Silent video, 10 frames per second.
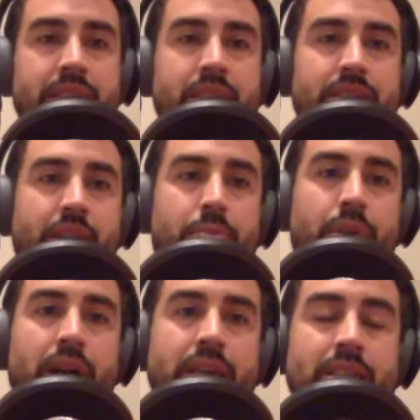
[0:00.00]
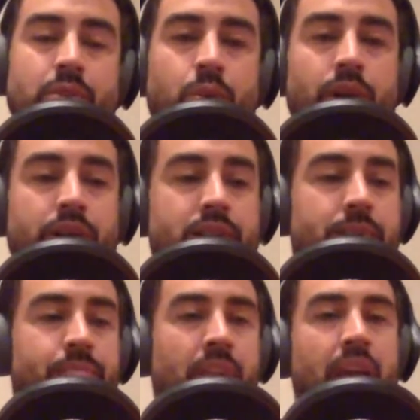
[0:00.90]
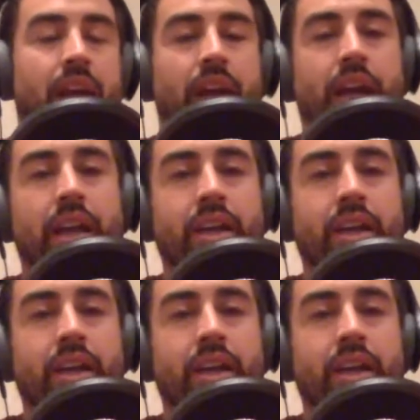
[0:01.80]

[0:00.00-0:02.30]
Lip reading: Here's how the process works. And